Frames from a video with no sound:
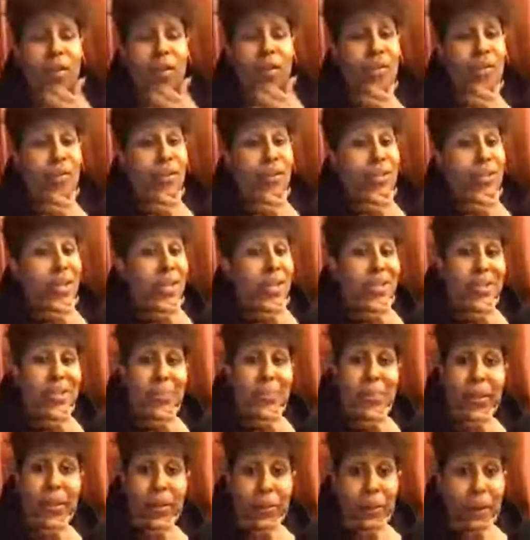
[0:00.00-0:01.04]
You can change the
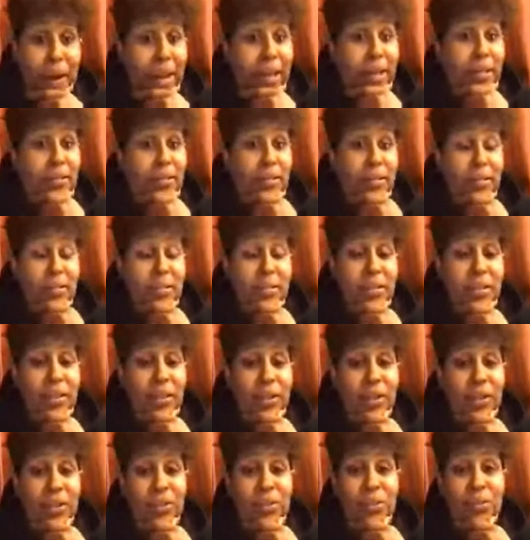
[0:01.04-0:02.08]
Bill of Rights.
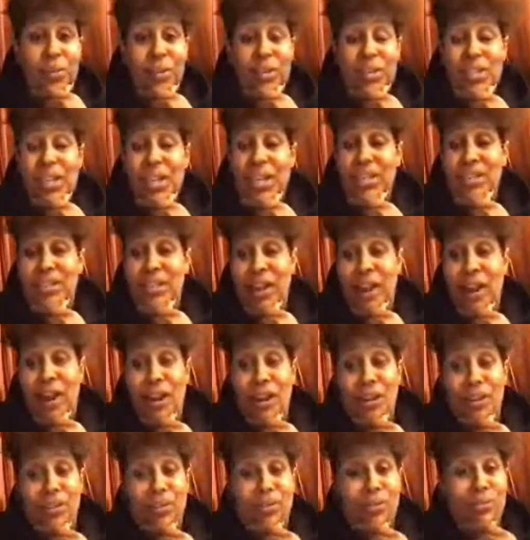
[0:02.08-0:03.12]
You can change the
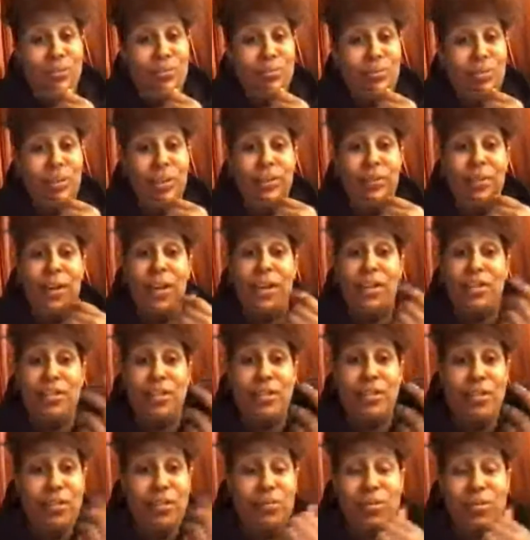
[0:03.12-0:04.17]
articles of
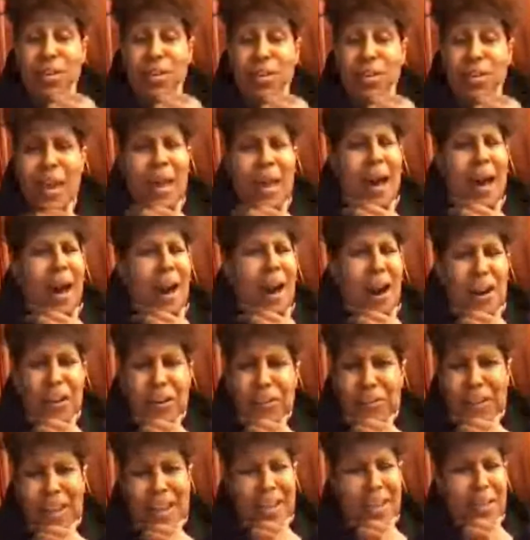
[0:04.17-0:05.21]
Constitution.
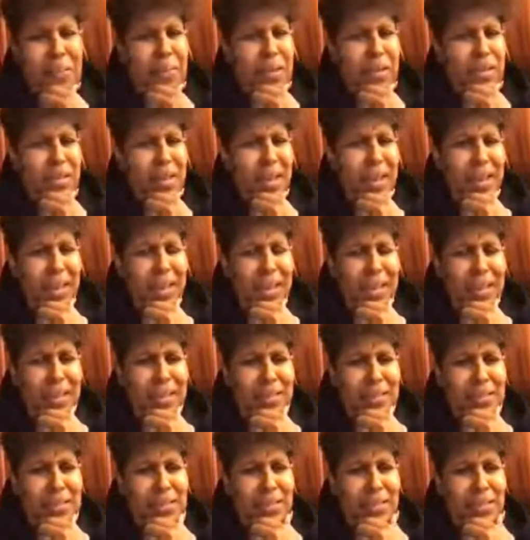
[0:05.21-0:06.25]
All of that can be
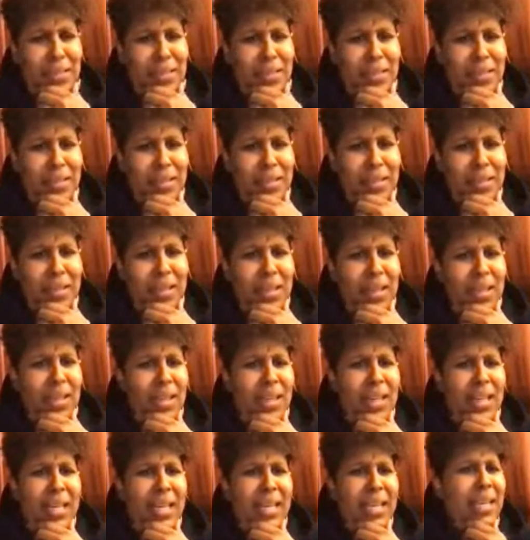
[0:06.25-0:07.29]
changed.
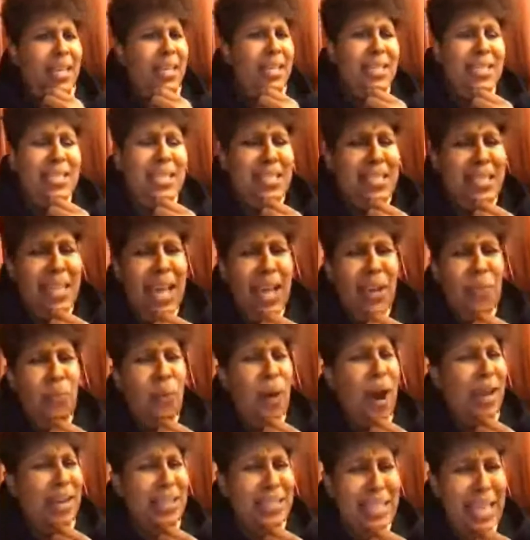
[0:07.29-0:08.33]
Just like,
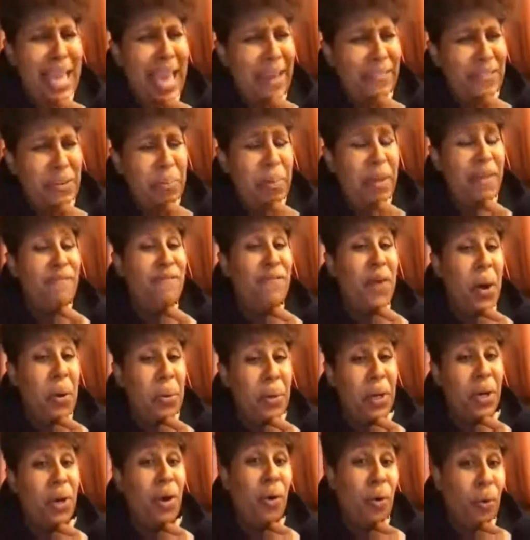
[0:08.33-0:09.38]
why does it have to be
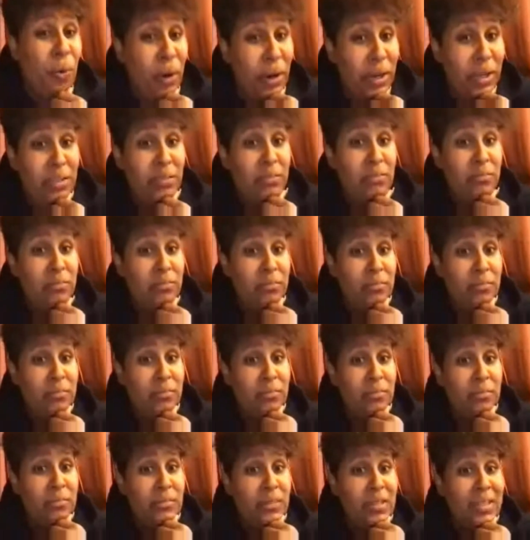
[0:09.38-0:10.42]
voted on
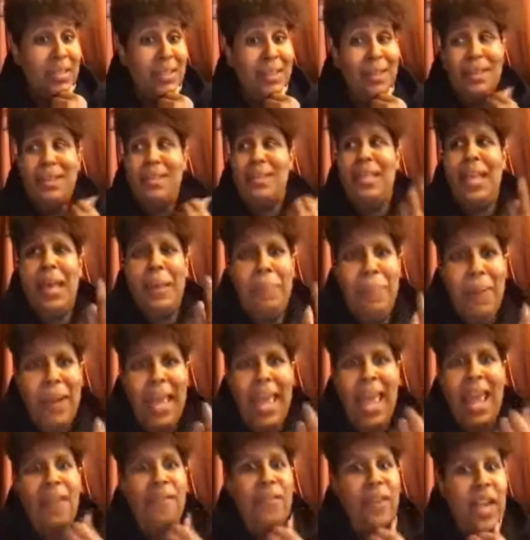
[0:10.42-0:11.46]
that
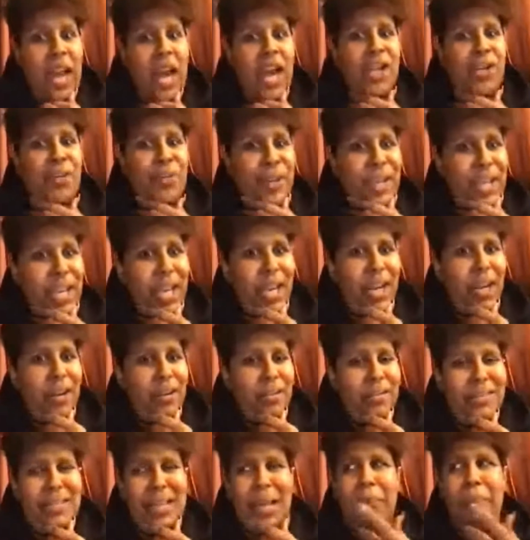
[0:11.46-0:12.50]
every 100
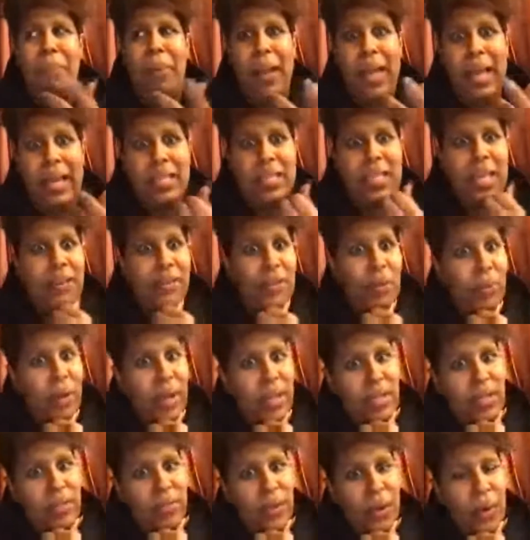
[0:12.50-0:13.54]
years that blacks have the
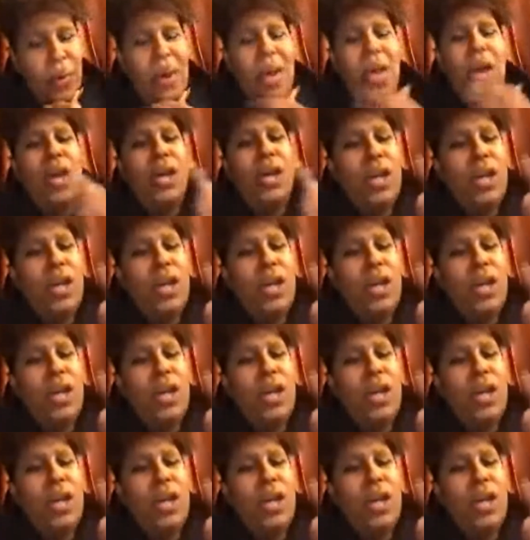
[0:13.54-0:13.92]
right to vote?